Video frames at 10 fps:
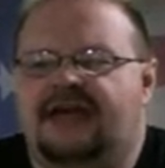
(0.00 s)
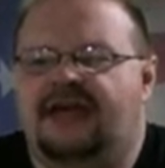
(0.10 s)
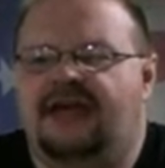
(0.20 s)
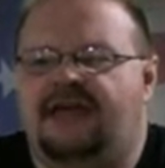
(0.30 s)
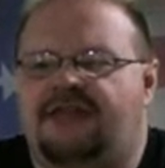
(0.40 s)

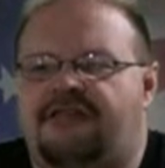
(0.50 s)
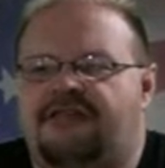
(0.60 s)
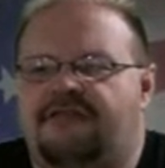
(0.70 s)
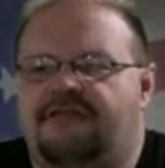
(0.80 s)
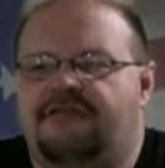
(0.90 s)

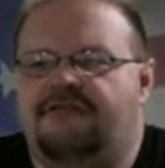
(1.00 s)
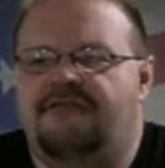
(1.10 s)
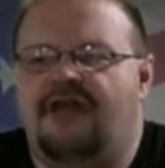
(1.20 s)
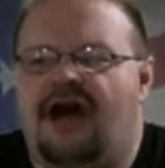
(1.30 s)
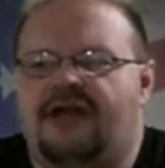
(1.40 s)
is
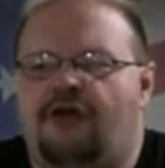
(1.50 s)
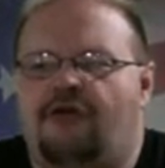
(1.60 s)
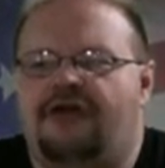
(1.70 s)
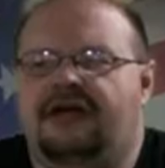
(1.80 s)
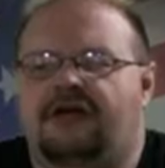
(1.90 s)
not
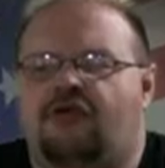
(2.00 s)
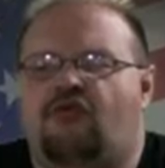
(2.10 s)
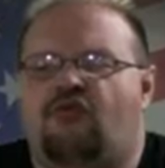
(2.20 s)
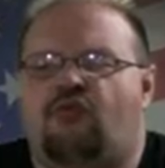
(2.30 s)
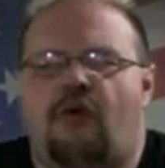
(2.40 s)
only
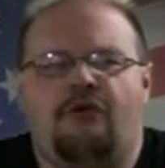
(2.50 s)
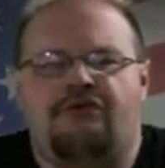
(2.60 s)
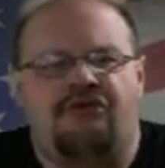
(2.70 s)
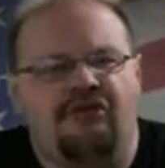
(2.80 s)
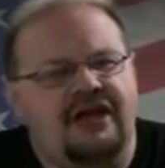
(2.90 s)

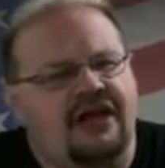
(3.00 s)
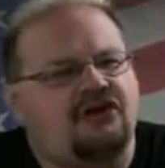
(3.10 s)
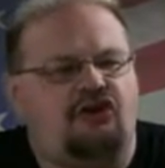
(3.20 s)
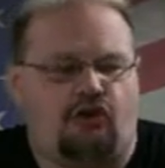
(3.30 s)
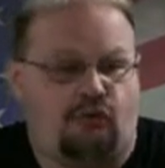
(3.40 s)
grossly
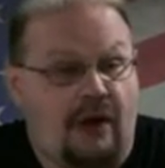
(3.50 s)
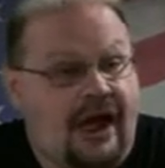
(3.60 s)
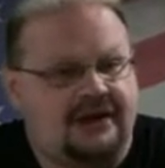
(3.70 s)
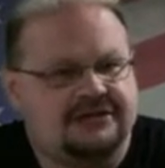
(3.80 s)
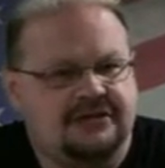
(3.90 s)

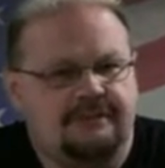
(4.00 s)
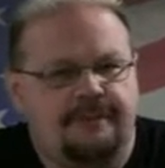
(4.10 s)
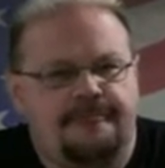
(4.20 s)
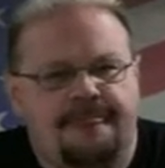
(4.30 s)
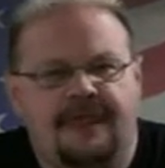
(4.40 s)
incorrect,
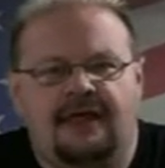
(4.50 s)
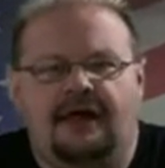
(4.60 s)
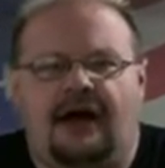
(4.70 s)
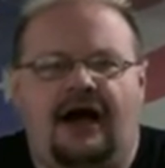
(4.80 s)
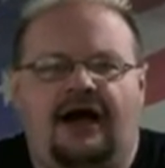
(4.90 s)

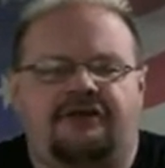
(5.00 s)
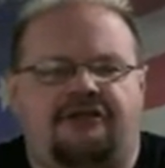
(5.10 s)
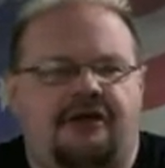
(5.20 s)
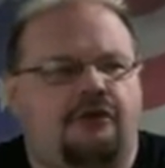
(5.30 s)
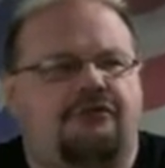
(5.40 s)

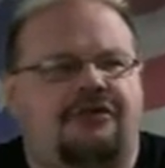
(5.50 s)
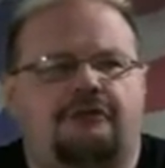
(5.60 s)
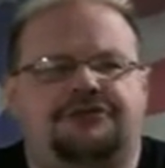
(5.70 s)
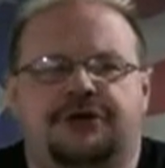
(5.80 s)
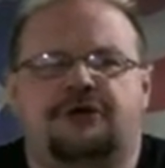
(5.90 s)
so
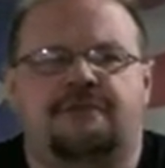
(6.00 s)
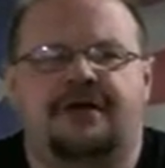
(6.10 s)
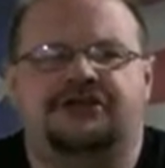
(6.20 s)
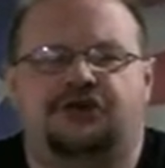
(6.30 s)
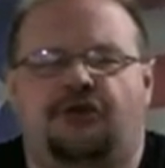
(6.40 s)

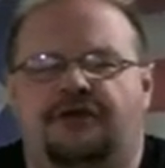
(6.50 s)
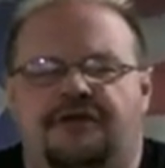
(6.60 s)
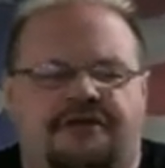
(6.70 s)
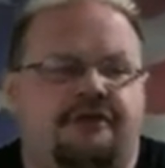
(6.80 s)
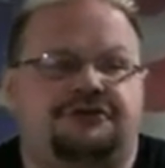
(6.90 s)

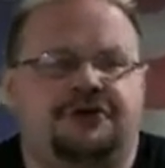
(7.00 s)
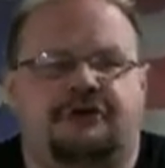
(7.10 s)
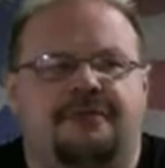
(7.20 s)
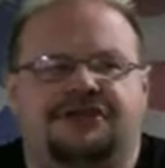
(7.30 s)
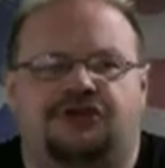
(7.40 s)
two-dimensional
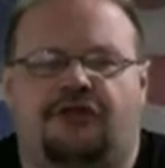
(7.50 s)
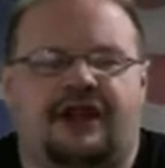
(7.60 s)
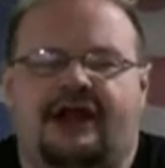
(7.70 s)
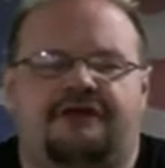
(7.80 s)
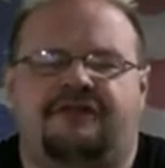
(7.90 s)

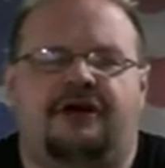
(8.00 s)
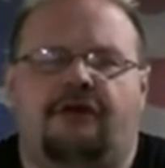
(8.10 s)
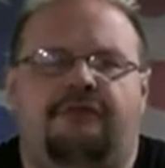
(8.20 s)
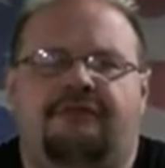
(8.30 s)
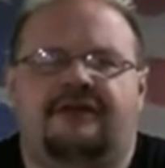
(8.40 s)
that I don't even
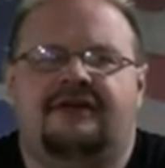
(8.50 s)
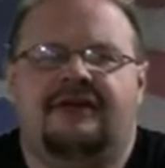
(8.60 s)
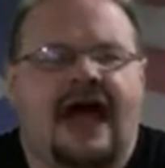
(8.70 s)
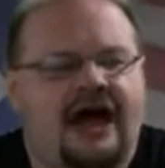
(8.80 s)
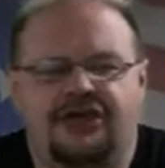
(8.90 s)
know
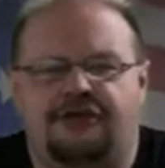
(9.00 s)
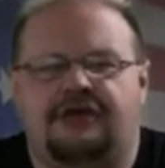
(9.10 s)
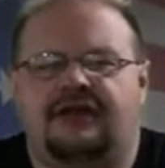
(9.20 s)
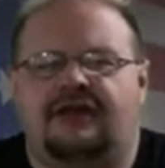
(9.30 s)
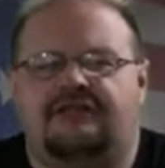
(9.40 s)
how you
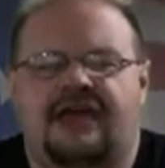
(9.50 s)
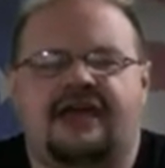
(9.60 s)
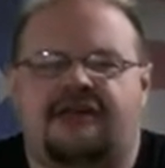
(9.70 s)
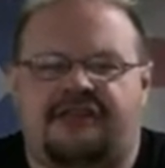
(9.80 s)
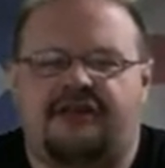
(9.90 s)
can
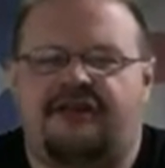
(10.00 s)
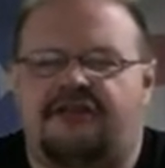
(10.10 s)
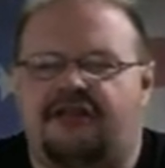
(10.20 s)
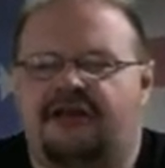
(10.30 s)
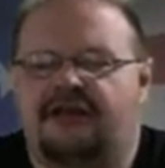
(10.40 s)
take it
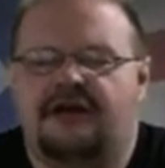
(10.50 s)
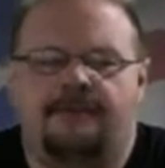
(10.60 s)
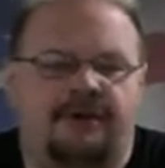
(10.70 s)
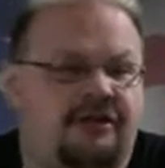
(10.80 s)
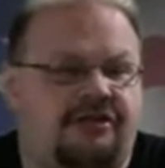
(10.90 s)
seriously,
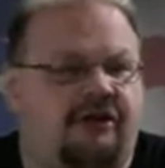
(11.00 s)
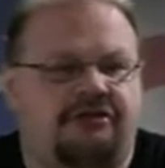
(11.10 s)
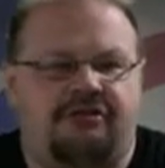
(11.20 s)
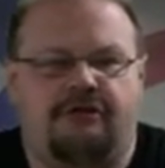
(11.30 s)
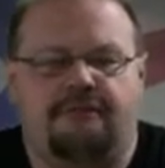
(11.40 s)
but it's
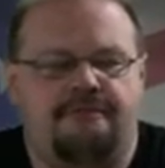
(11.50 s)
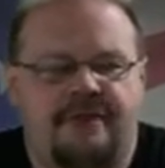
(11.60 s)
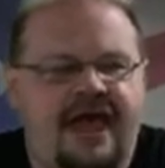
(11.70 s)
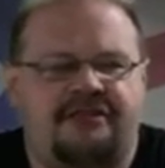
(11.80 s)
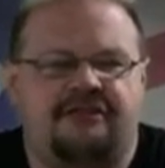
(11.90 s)
also
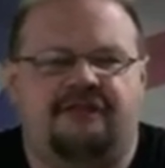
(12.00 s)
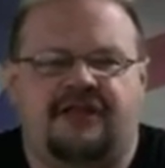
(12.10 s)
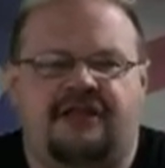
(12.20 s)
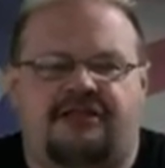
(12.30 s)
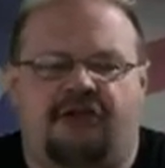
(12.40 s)

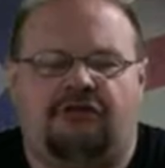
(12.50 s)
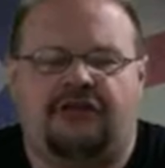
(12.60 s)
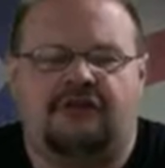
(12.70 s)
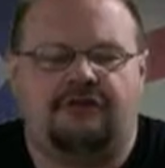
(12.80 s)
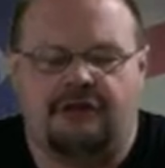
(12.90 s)
massively
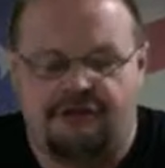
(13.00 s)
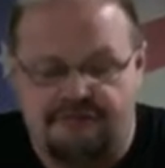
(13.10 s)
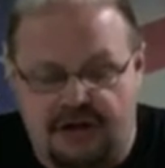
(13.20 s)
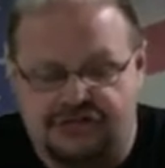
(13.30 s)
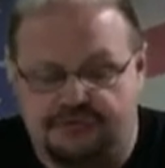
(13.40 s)
insulting.
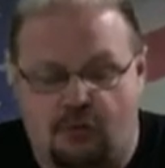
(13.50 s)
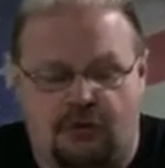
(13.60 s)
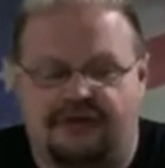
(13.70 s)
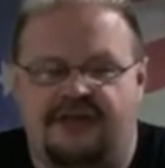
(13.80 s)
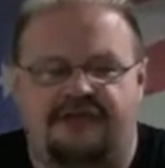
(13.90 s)
There's much
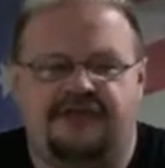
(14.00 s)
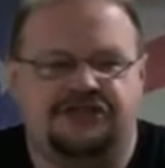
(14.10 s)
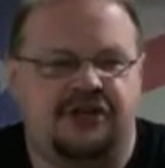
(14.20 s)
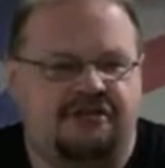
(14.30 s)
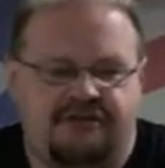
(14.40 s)
more to this
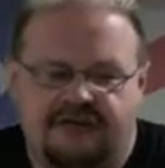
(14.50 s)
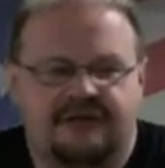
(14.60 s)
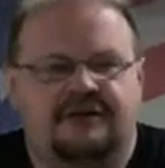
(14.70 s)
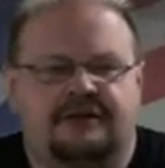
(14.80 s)
than just